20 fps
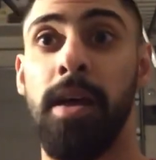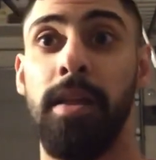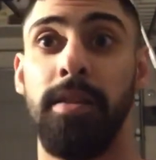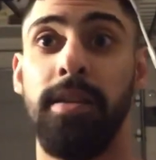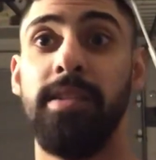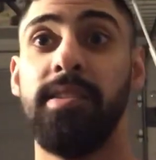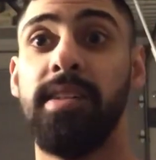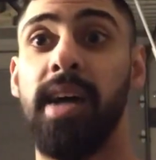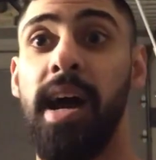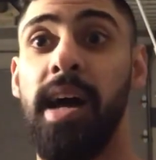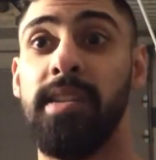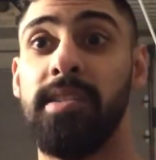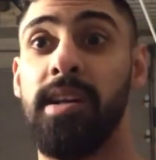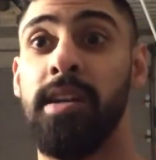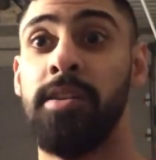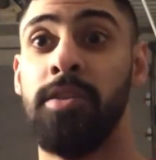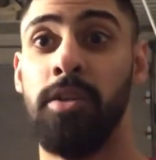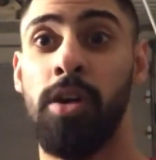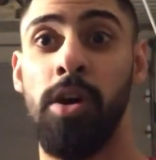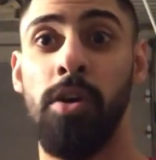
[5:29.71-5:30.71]
These guys
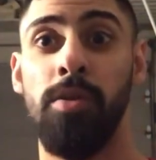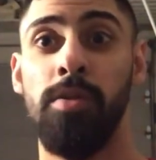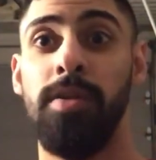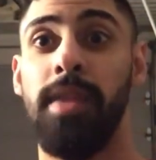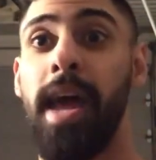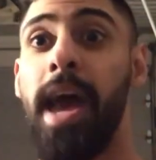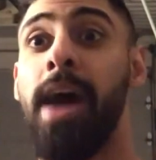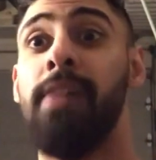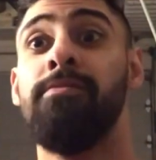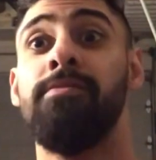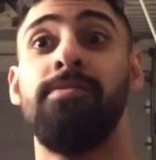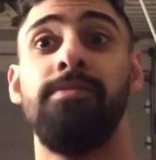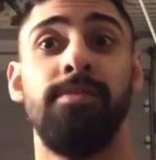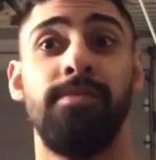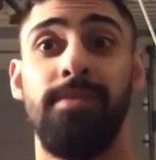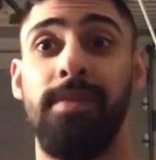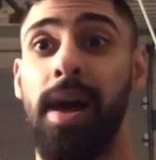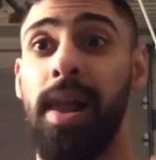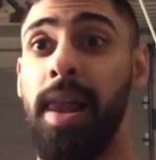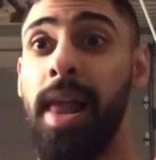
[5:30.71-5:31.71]
are known, they have
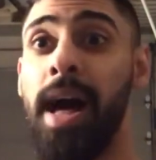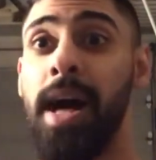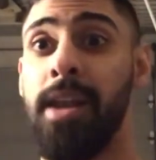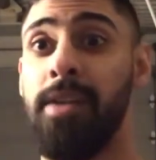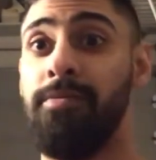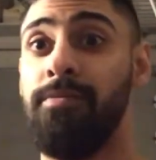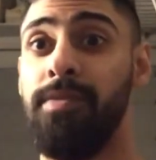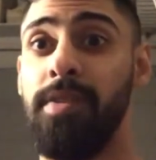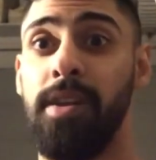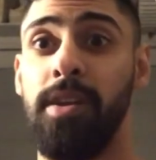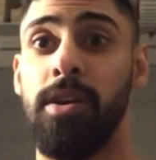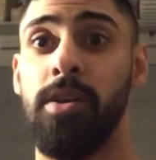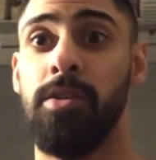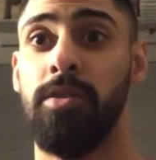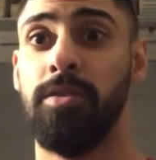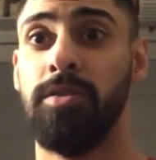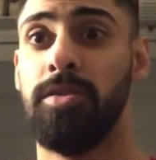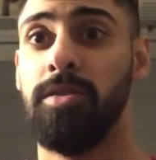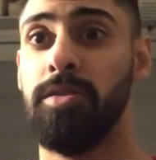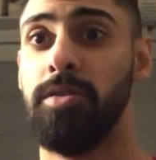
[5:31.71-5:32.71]
a lot of
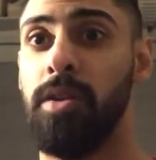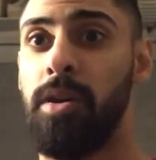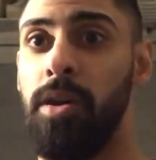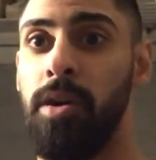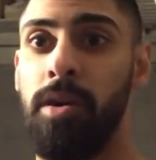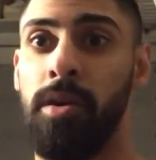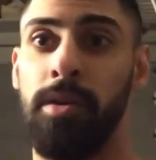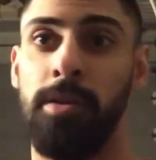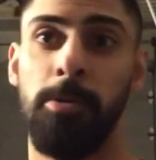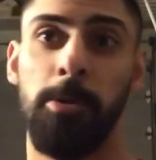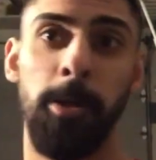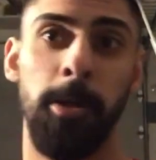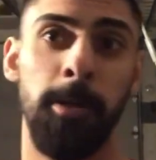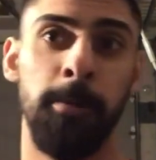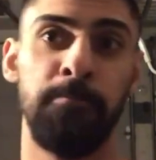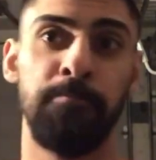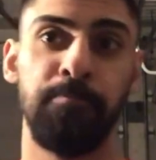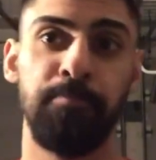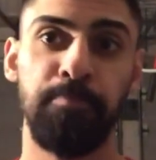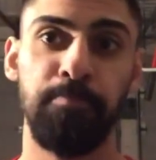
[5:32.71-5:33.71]
videos
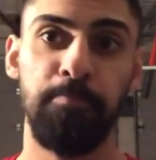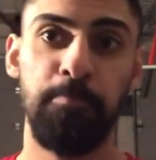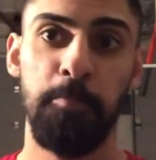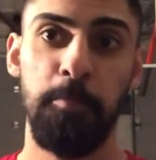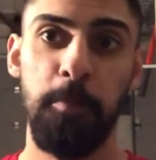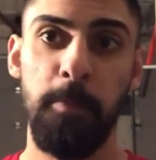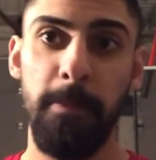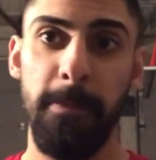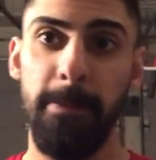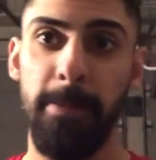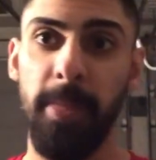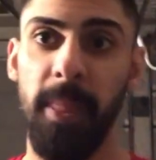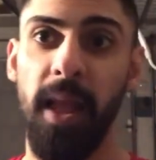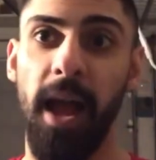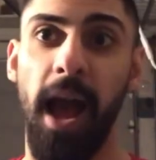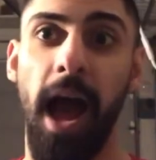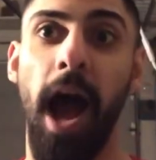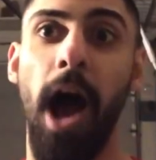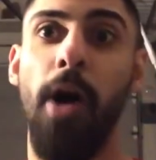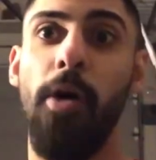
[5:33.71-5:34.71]
on
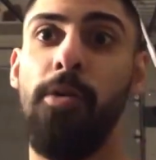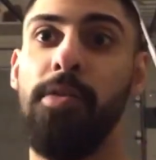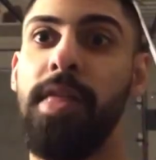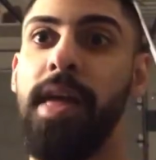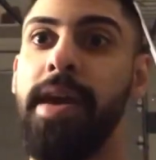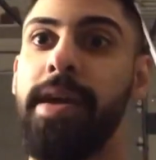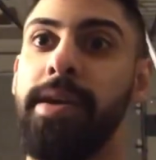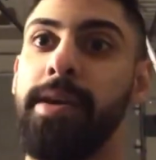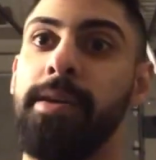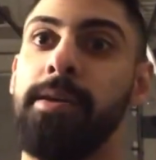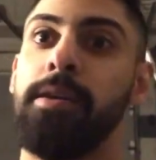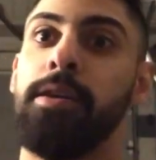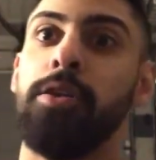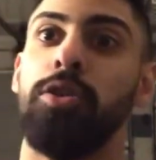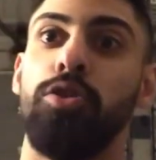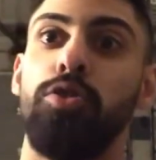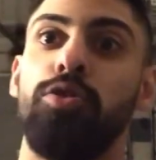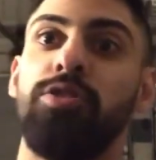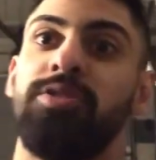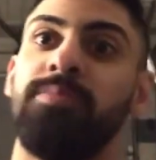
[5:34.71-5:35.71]
how they
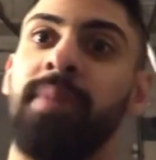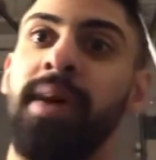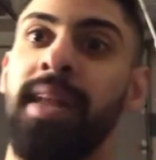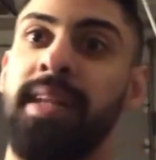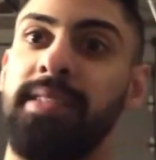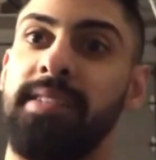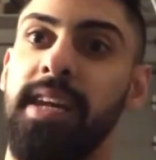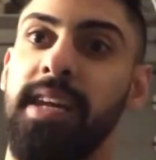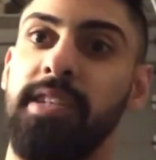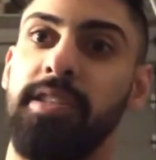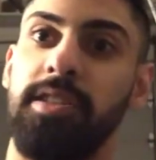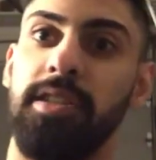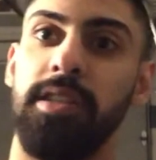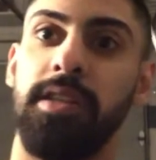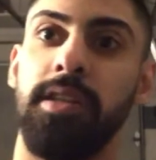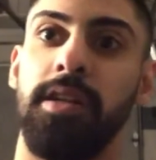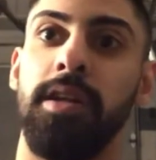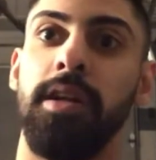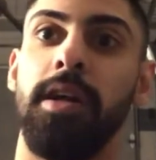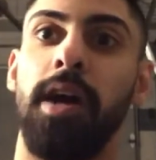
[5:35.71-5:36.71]
use
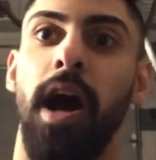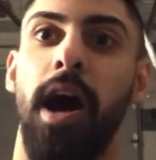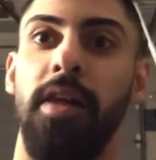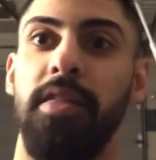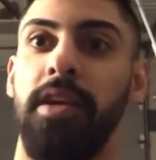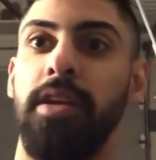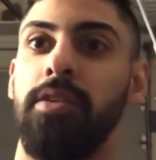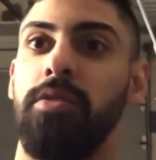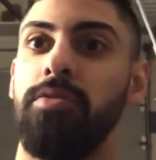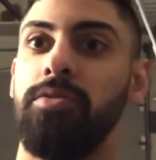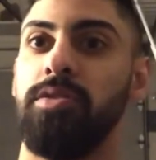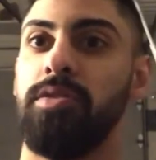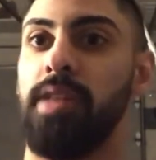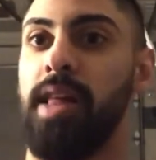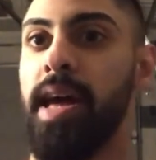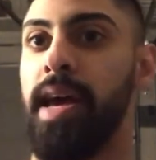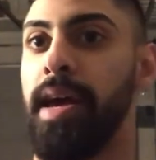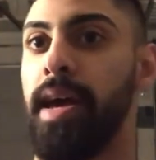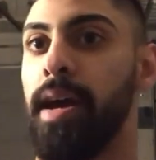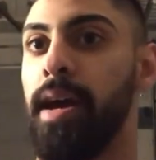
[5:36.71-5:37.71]
meditation, how they use
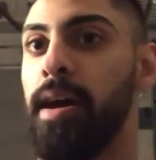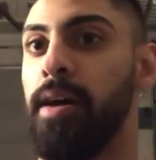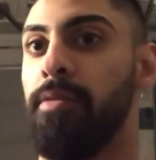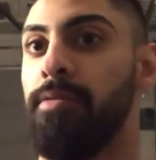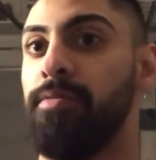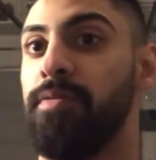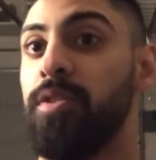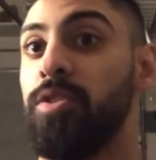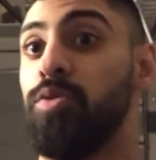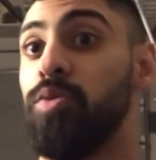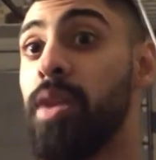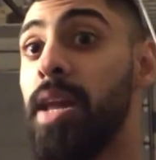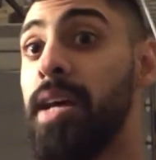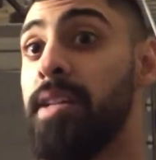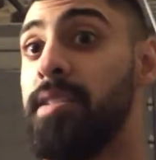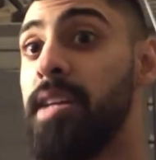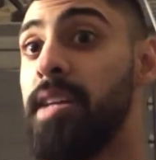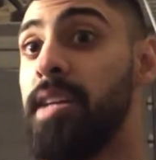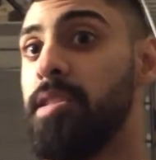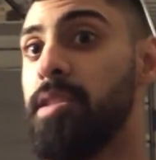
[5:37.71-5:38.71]
like
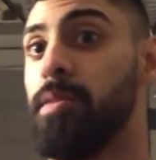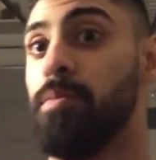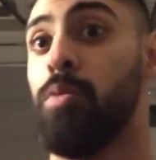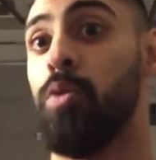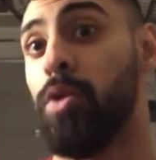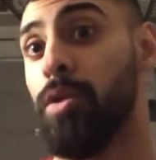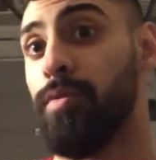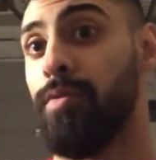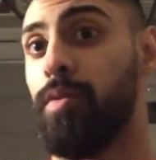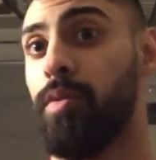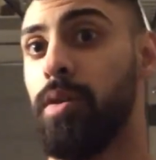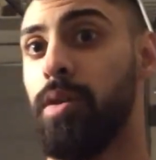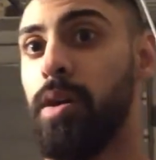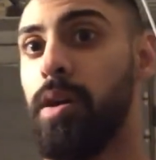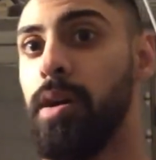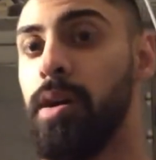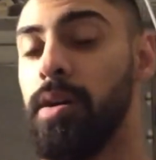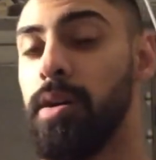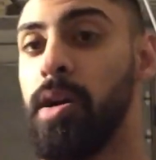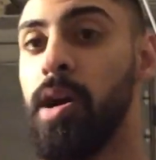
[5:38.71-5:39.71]
visualization more
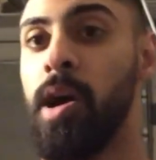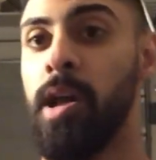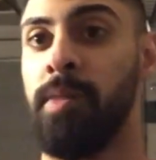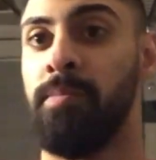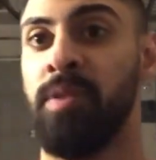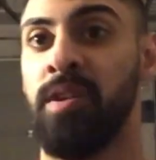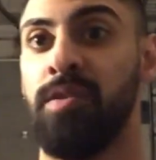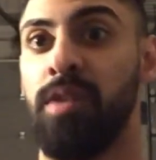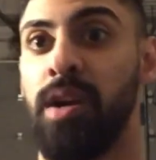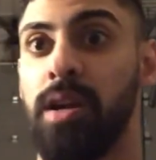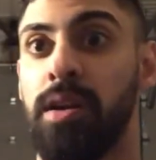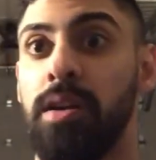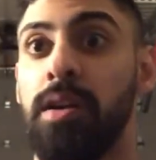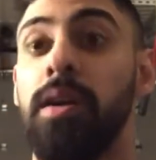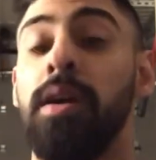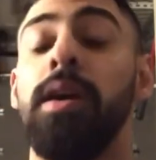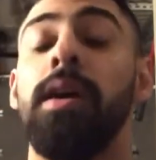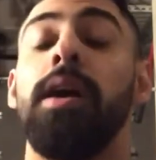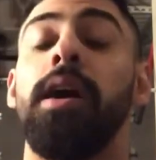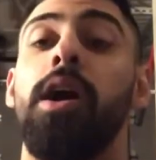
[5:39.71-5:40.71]
for Conor McGregor
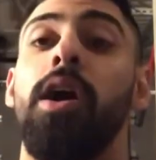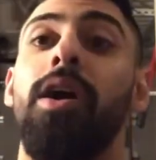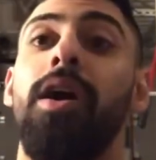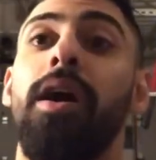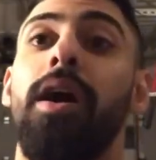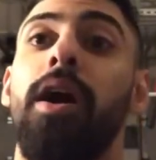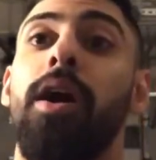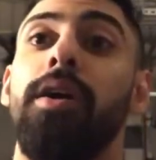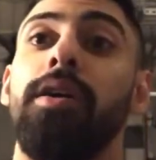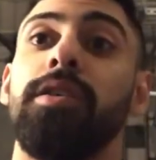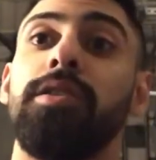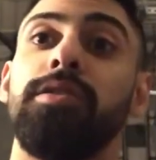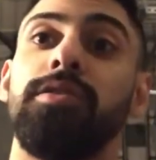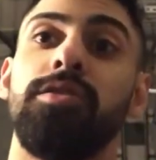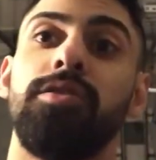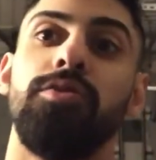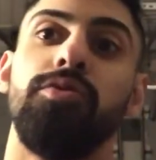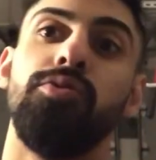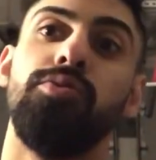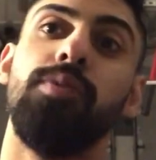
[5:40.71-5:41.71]

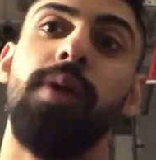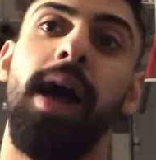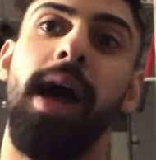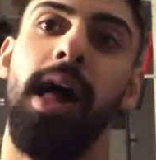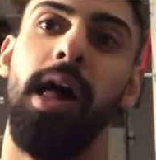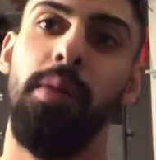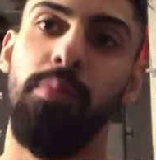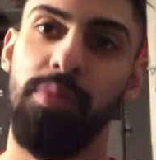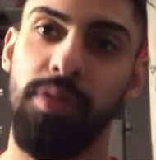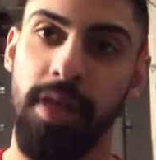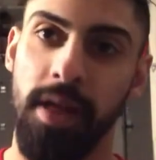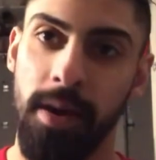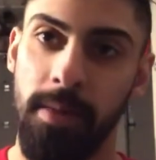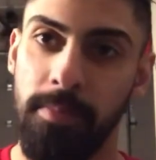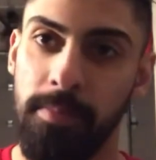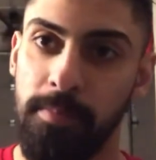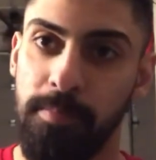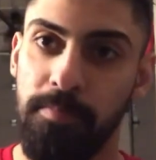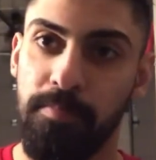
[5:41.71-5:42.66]
to help them